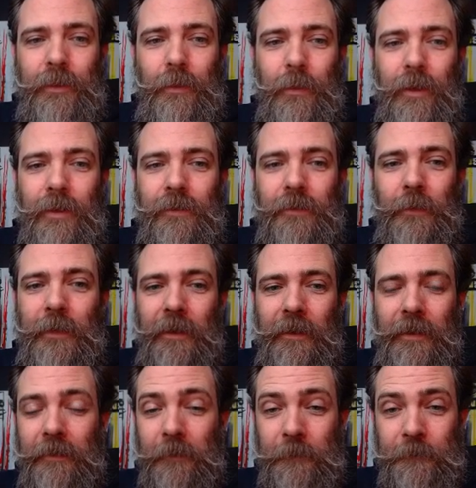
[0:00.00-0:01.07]
works. So here
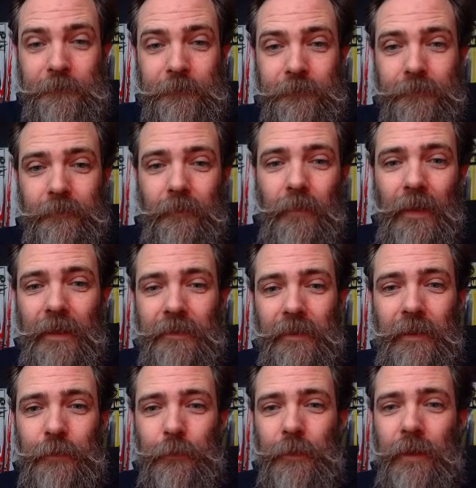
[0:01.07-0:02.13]
it is. It's
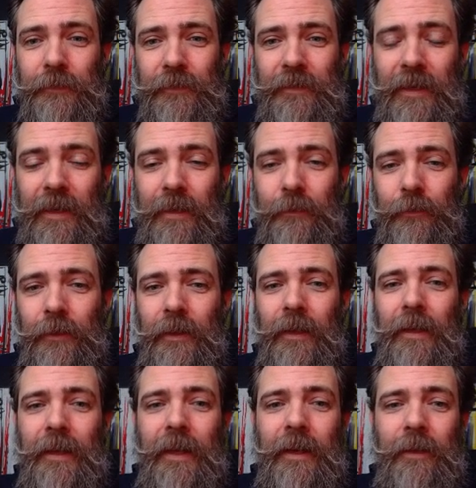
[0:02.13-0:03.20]
in its rough stage,
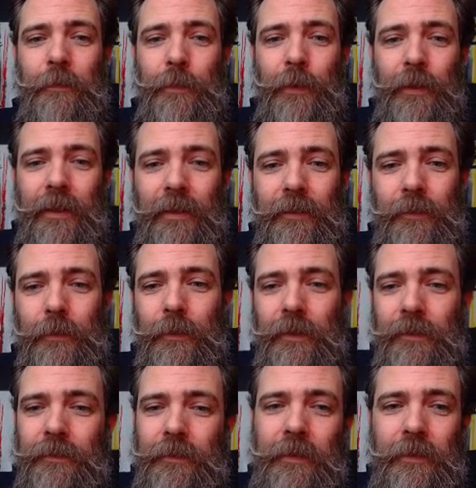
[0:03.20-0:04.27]
and it's put into
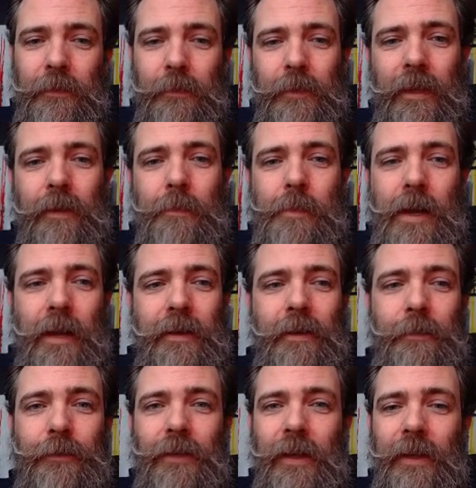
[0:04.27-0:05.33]
this, kind of
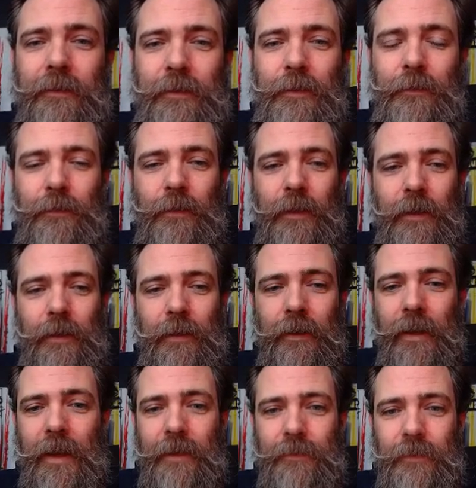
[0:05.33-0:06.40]
mock-up chassis
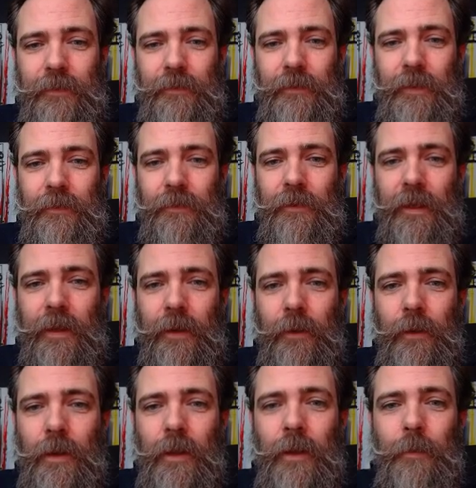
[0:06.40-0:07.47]
as it sits
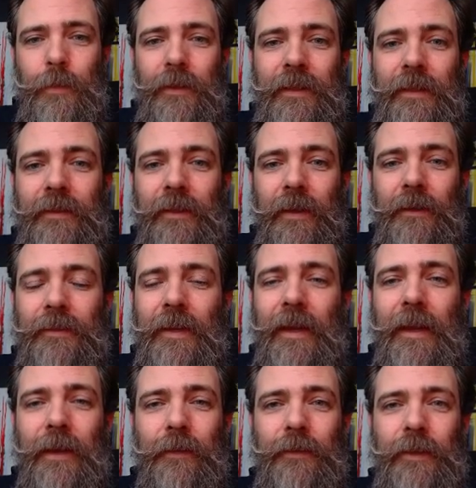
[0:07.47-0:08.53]
now. But he does
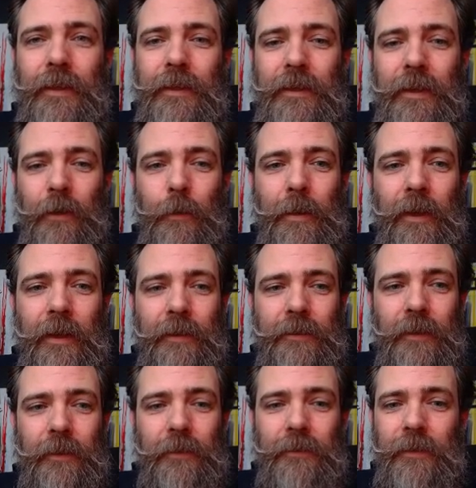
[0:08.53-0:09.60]
have the
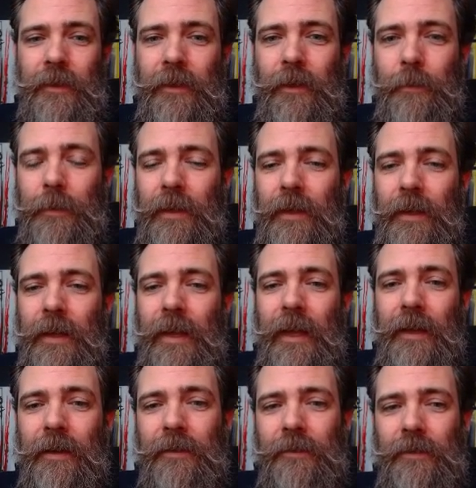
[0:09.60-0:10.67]
gearbox all set up,
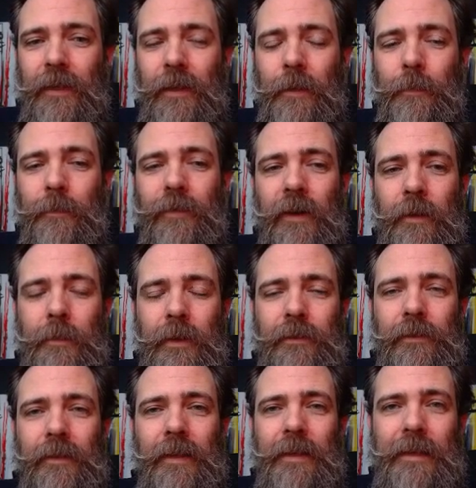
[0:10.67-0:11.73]
and it's set up very
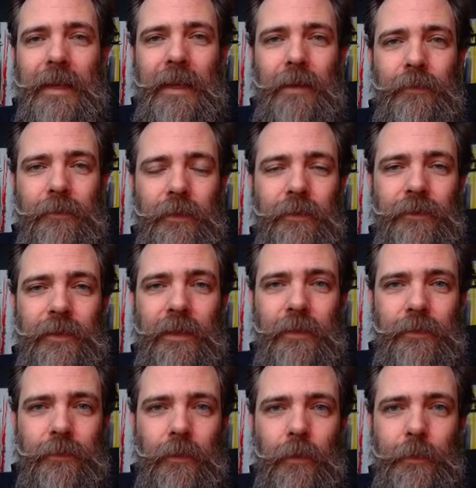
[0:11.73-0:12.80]
much like a
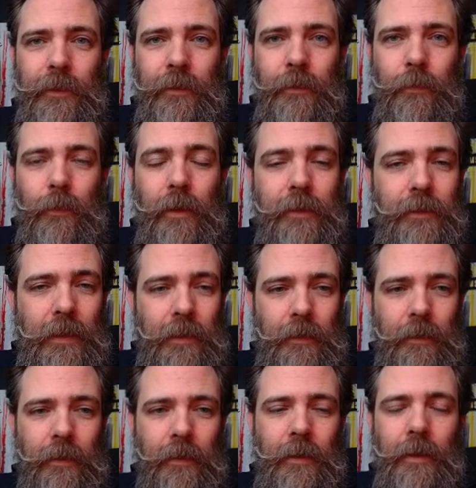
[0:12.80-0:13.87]
50s Formula One car,